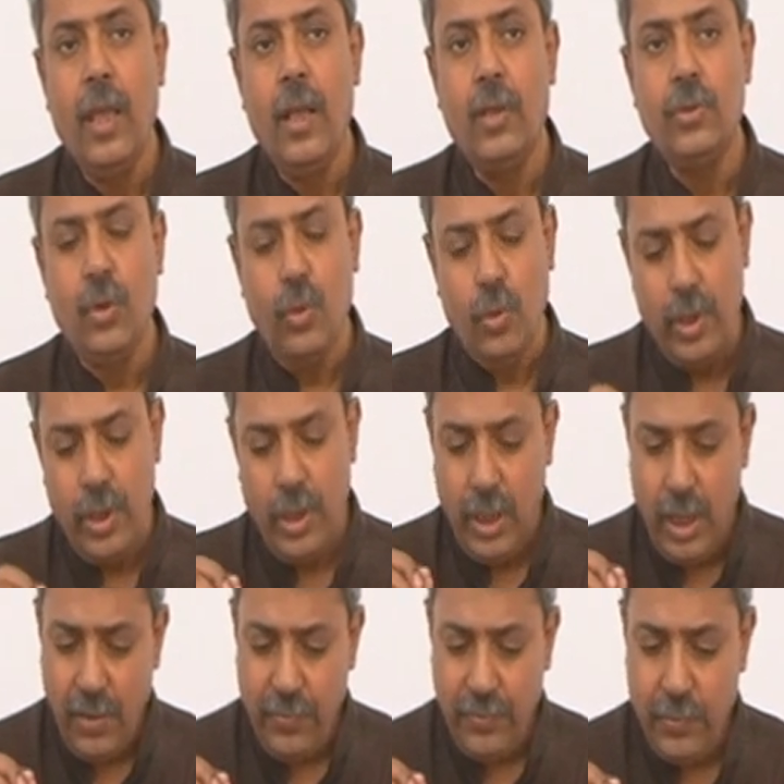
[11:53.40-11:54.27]
So,
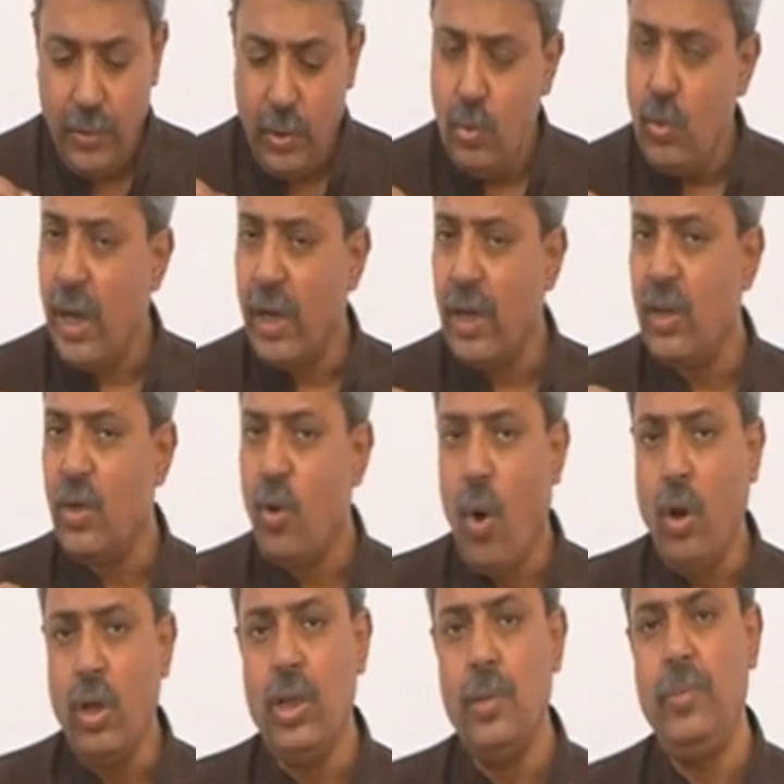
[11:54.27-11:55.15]
if you are
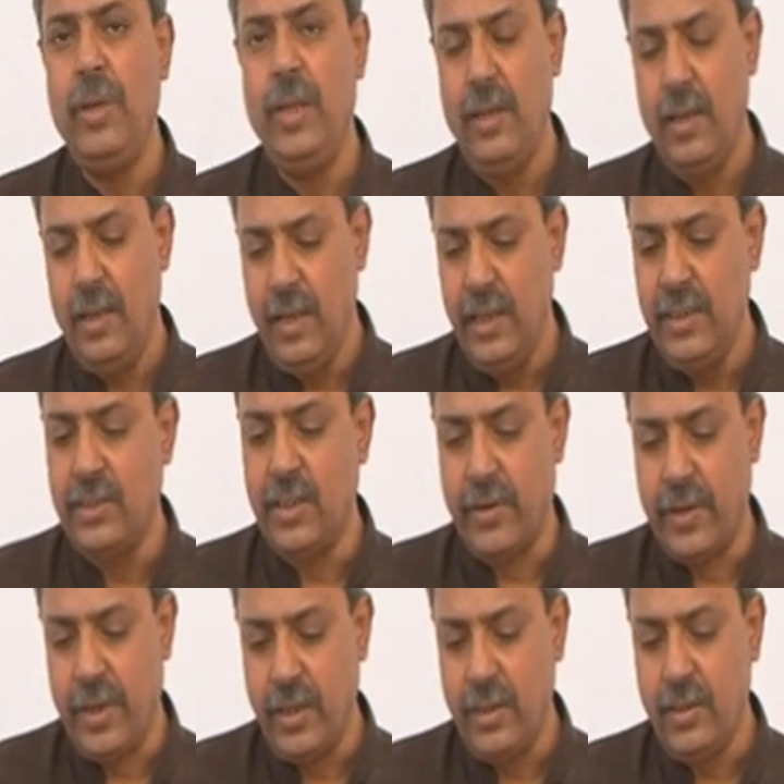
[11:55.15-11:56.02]
not being
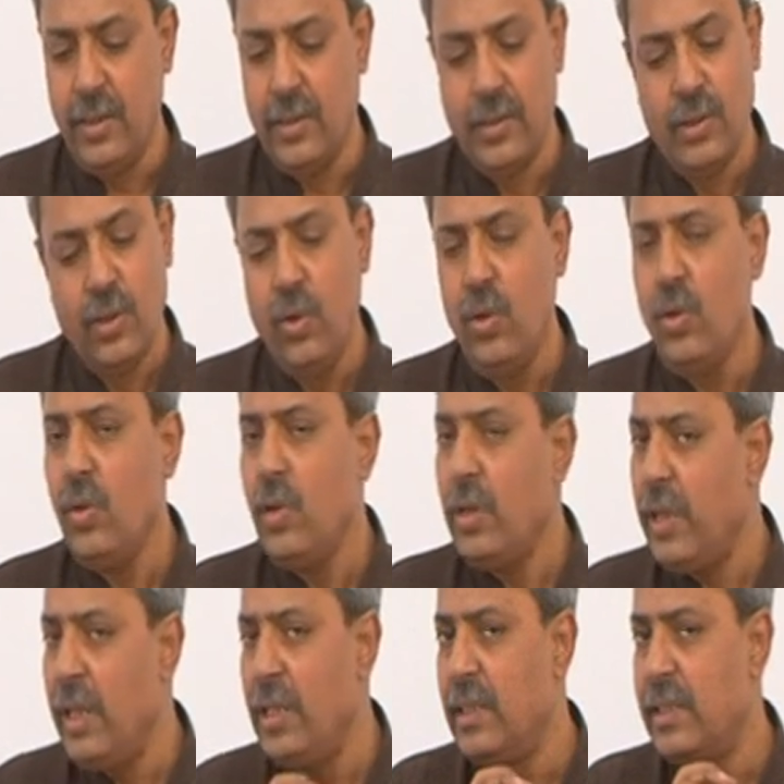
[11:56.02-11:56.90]
literate, so
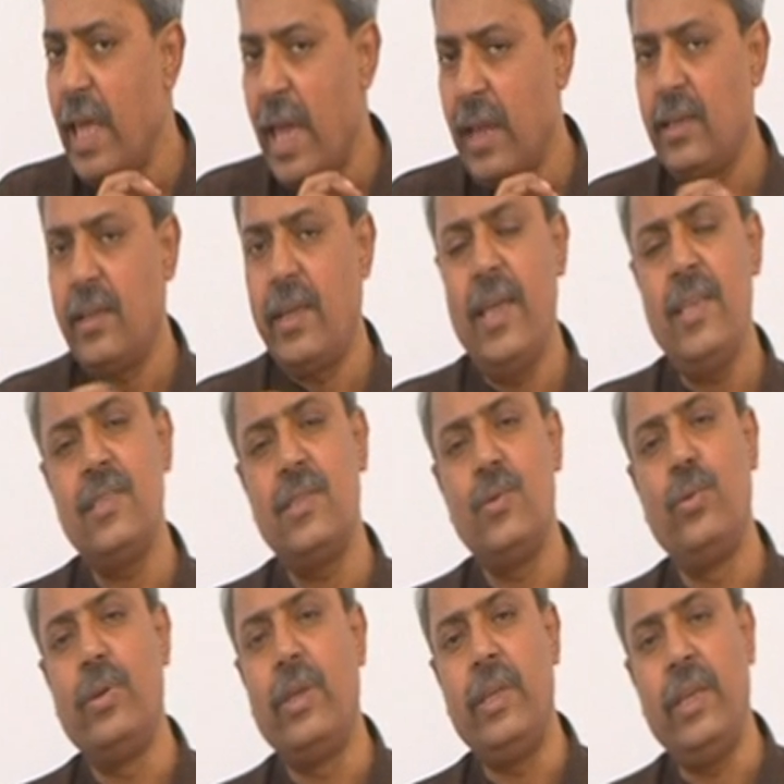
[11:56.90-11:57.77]
in that case
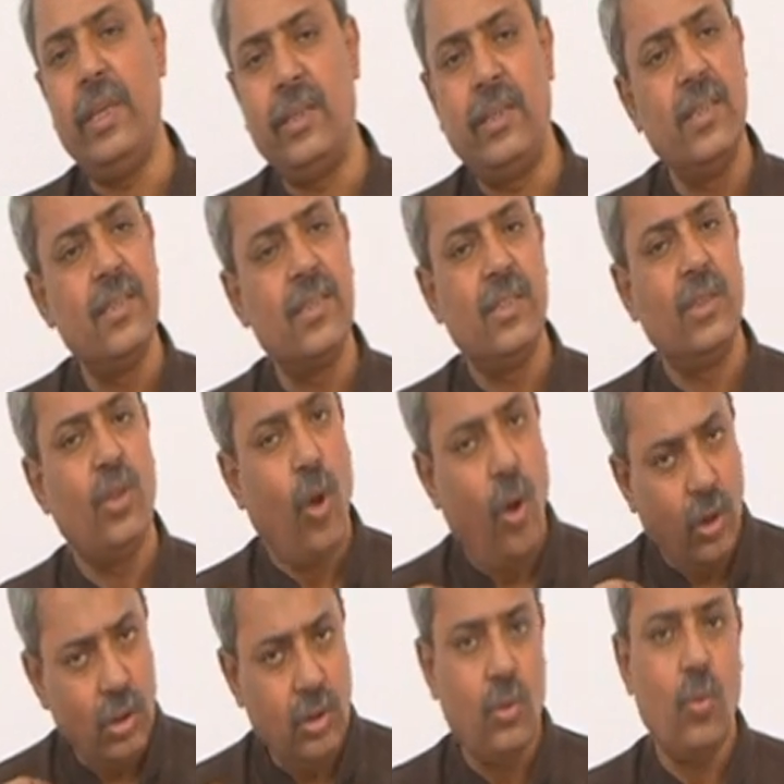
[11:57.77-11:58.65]
it is
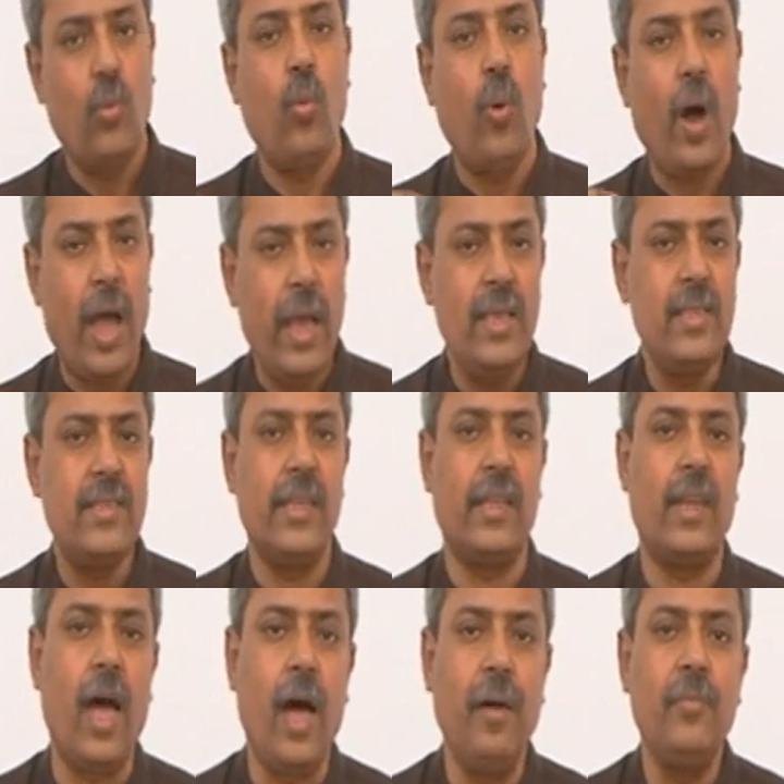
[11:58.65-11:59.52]
not wise
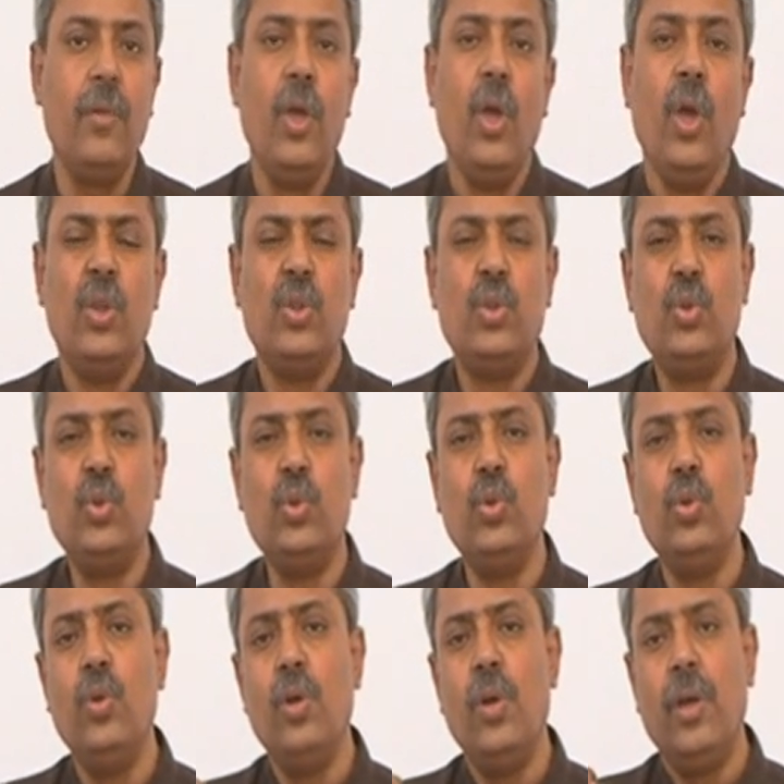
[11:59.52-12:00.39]
enough
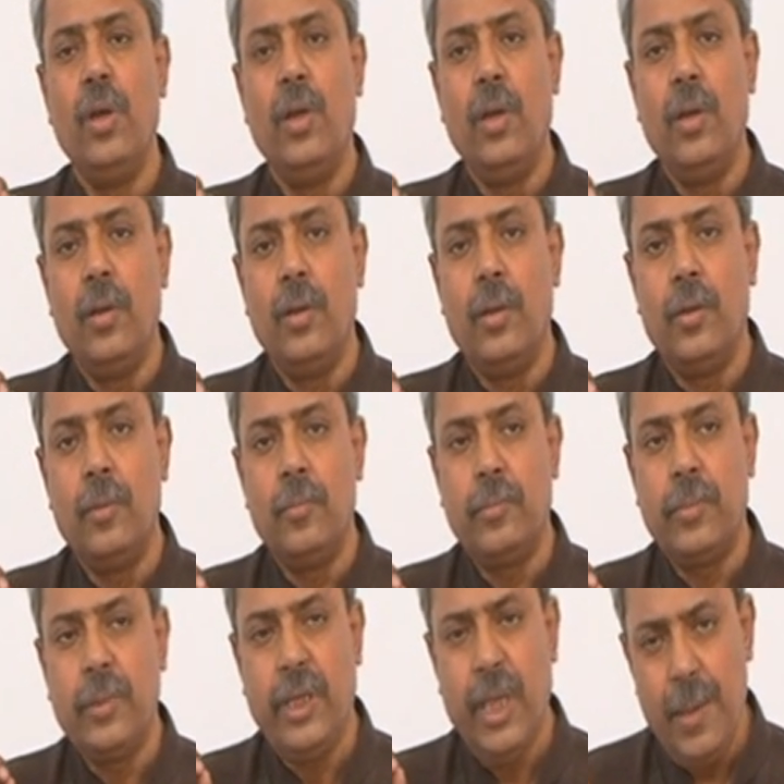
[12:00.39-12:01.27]
to
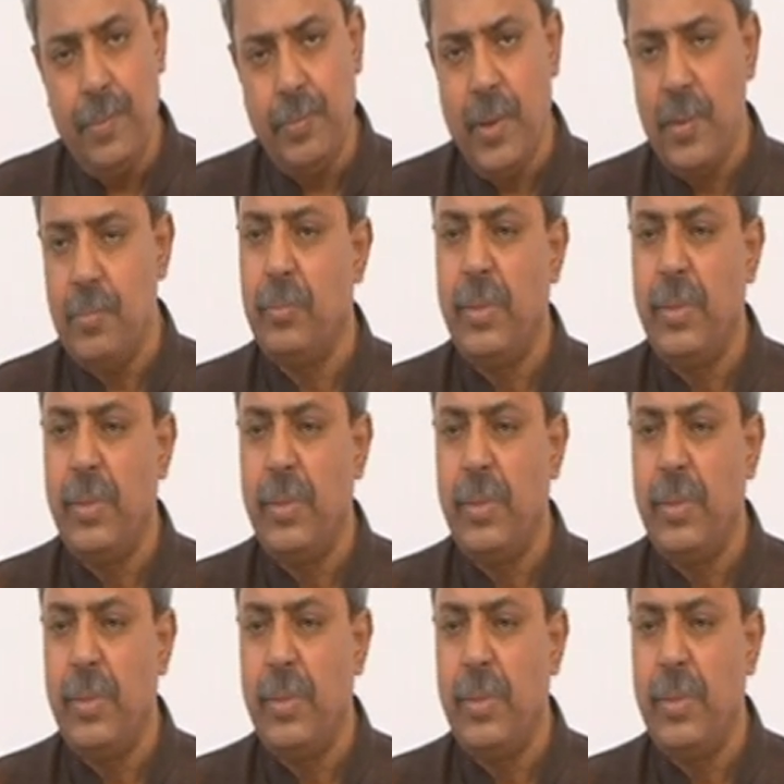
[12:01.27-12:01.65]
keep